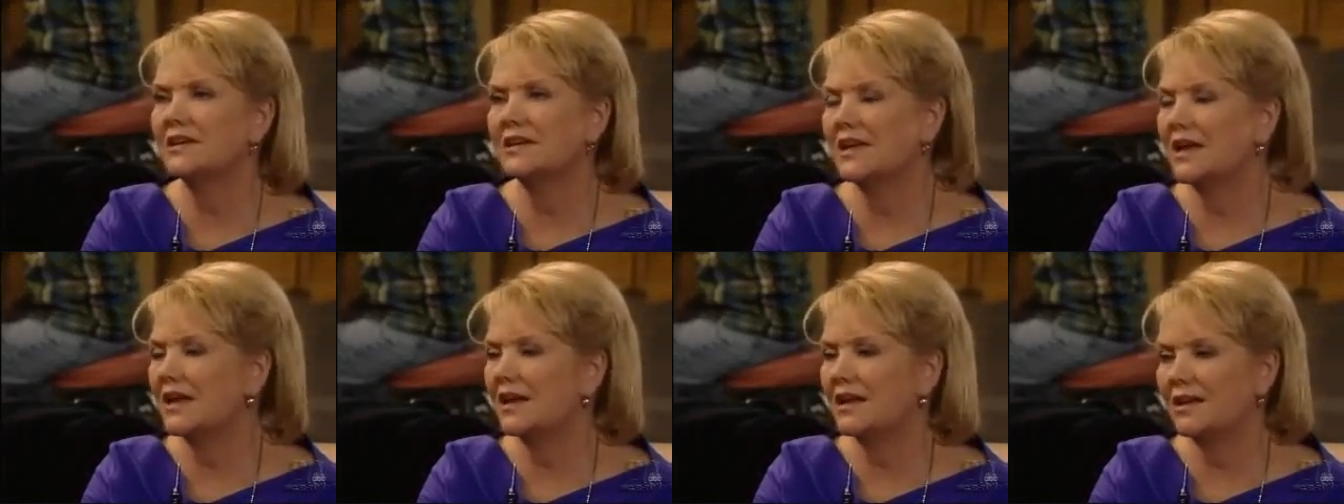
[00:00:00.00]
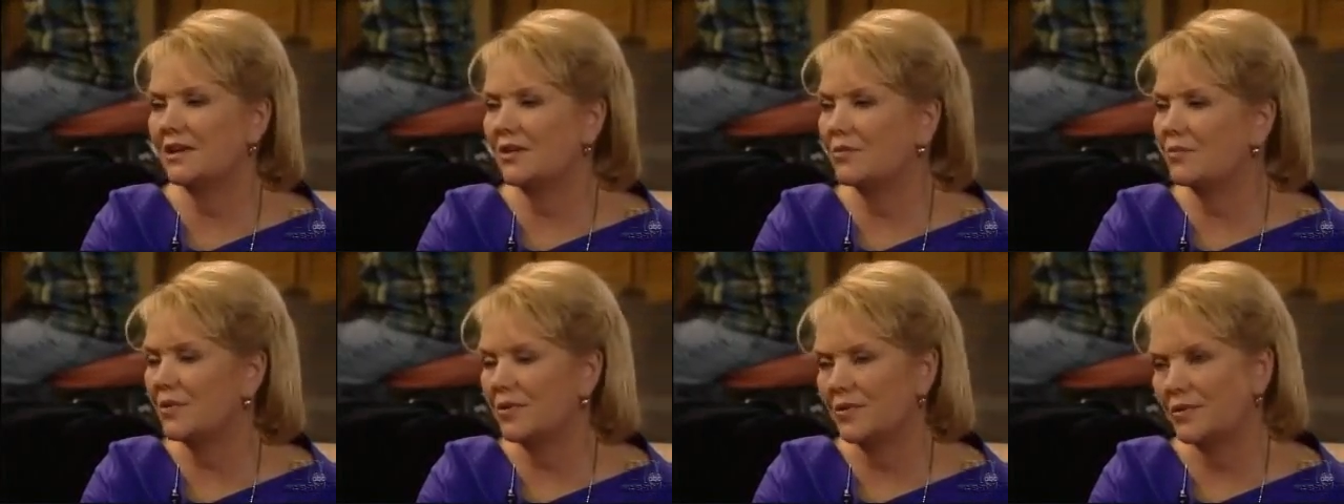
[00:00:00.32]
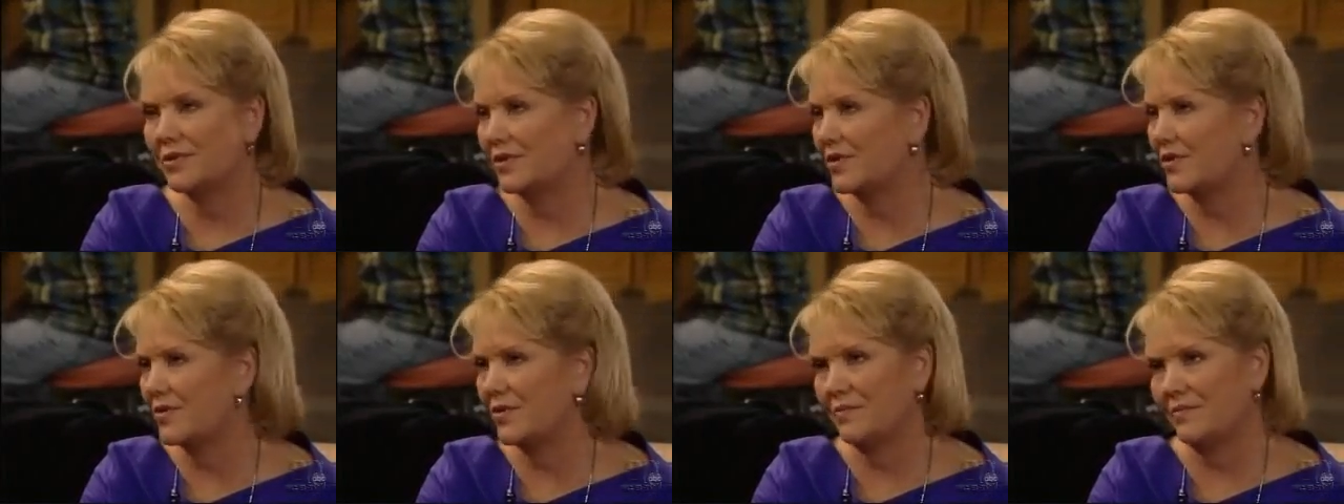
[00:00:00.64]
and Natalie are
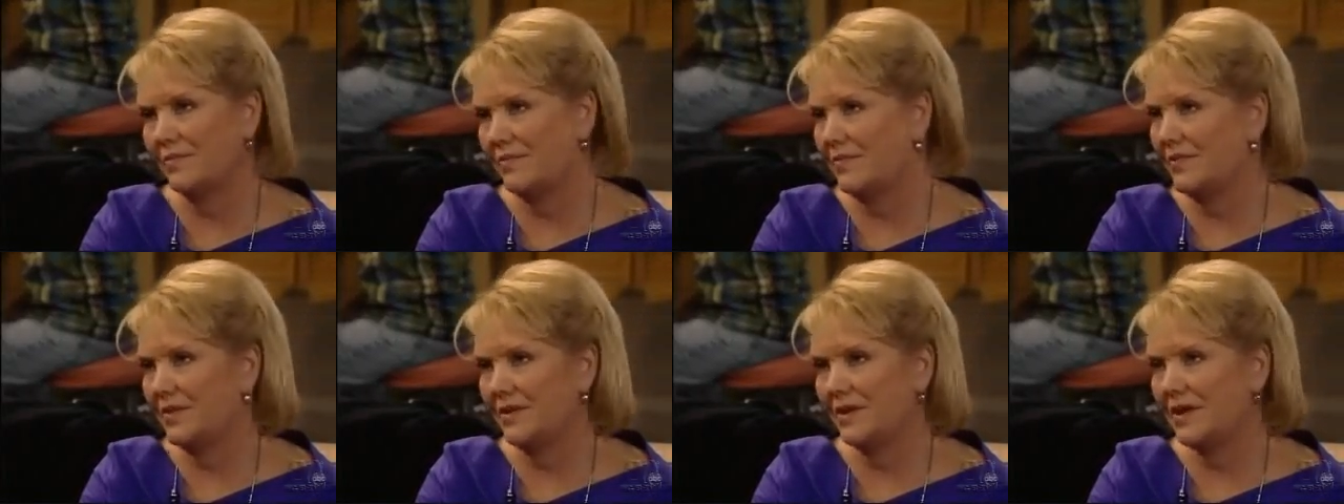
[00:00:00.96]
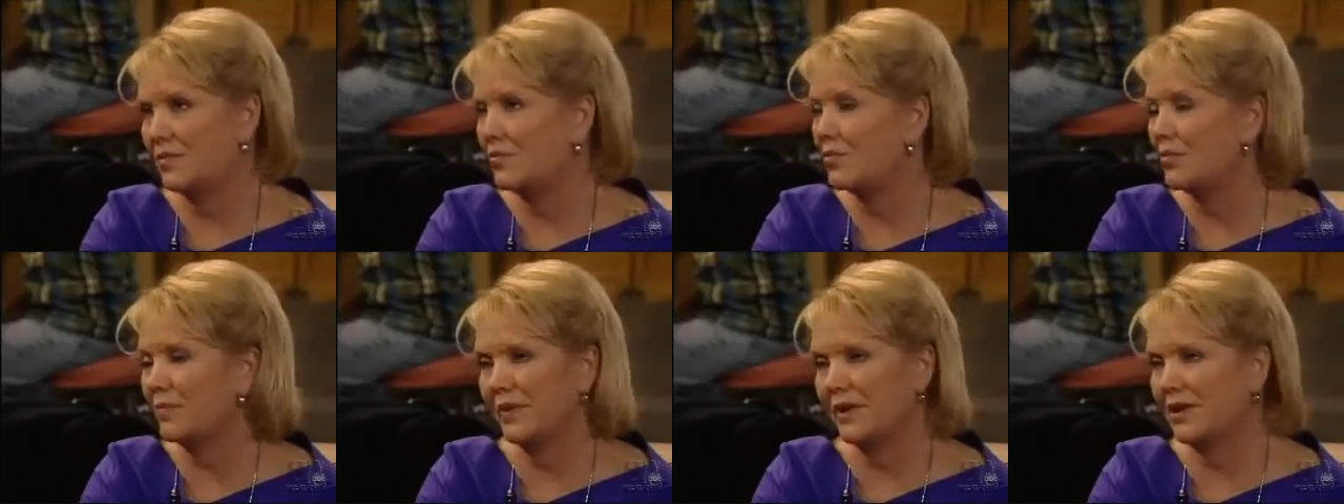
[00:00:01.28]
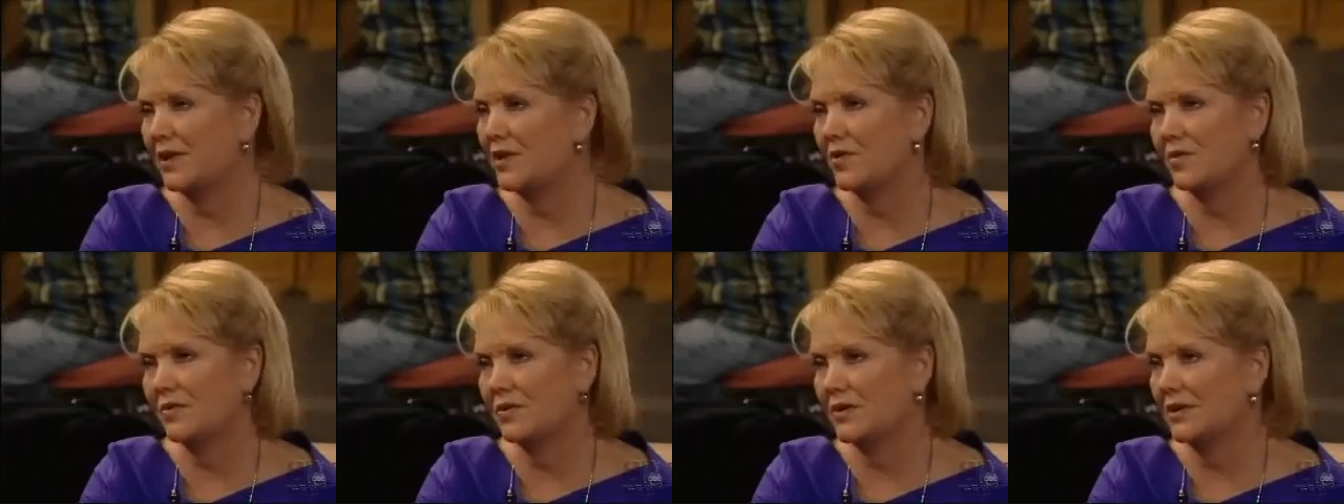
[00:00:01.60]
both at home. I won't be
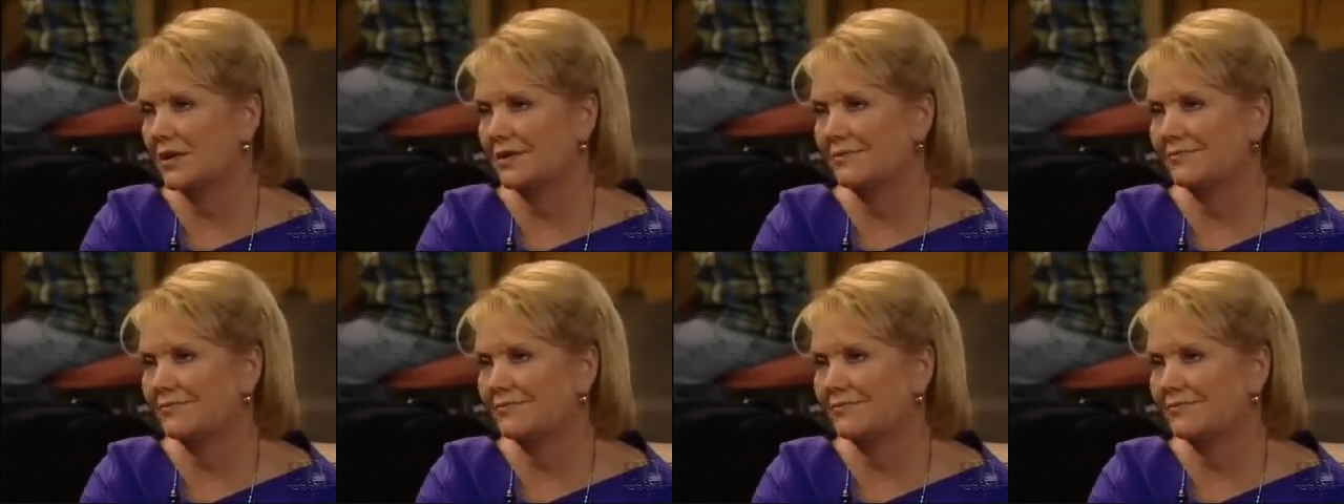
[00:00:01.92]
alone.